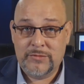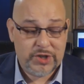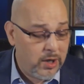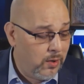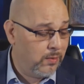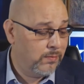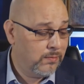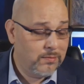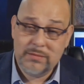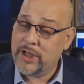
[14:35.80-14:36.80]
So,
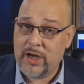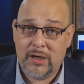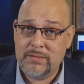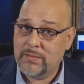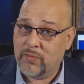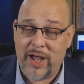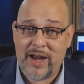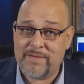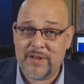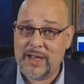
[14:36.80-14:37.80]
you know, right
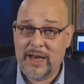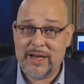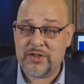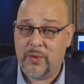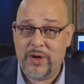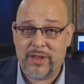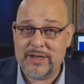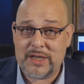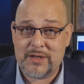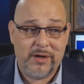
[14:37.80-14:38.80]
after the election, one of the
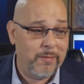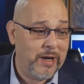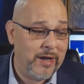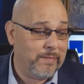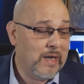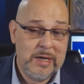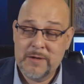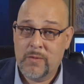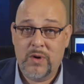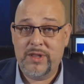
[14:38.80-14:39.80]
things I told everybody,
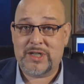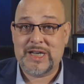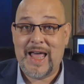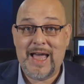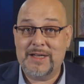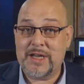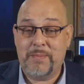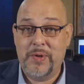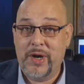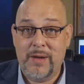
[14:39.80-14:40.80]
one of the slides I
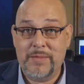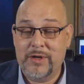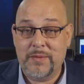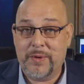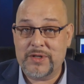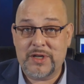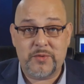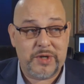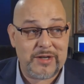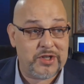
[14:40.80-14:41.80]
put up during the press session
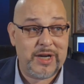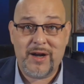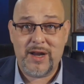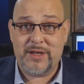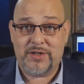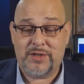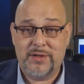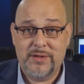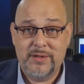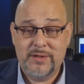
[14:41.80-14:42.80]
was get serious.
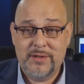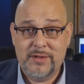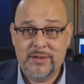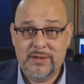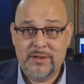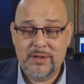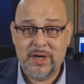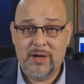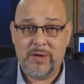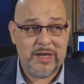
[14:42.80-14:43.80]
You
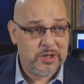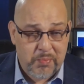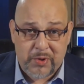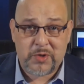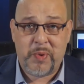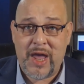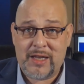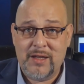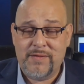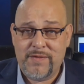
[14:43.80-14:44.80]
know, get some
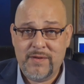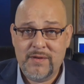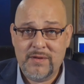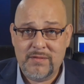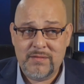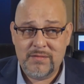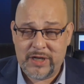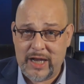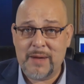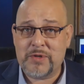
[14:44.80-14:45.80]
perspective,
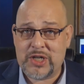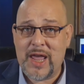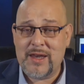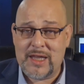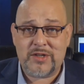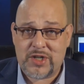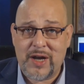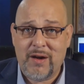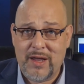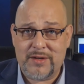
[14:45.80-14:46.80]
get upset, get
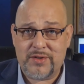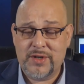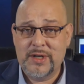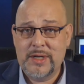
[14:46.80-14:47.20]
serious.